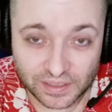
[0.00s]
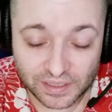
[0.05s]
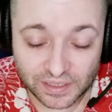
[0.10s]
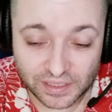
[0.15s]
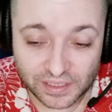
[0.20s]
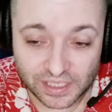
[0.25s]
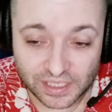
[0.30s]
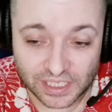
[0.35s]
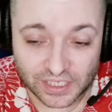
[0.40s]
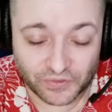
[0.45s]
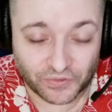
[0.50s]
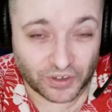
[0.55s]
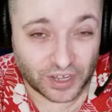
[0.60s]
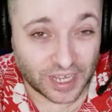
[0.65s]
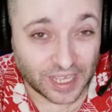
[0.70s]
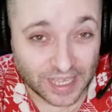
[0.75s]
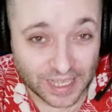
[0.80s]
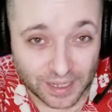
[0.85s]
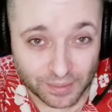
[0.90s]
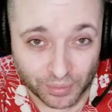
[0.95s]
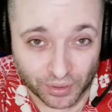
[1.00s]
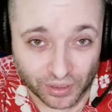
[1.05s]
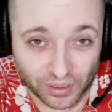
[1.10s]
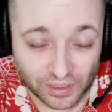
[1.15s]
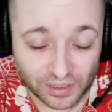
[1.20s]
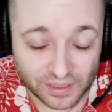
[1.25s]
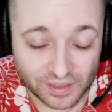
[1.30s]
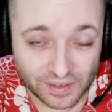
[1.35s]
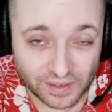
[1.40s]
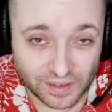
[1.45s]
he's forgettable,
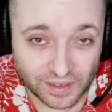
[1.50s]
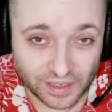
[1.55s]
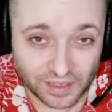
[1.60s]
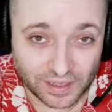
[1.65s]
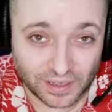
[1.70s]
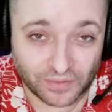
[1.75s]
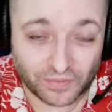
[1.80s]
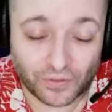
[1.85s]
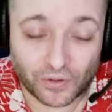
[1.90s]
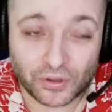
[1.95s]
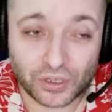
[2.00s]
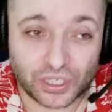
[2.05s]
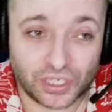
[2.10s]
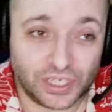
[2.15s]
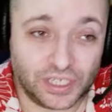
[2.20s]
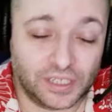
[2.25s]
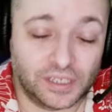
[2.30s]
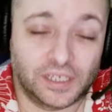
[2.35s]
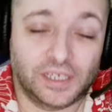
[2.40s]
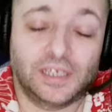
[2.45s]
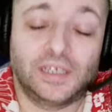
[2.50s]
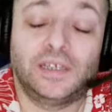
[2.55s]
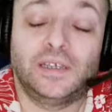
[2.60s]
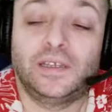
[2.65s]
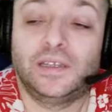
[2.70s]
fortunately.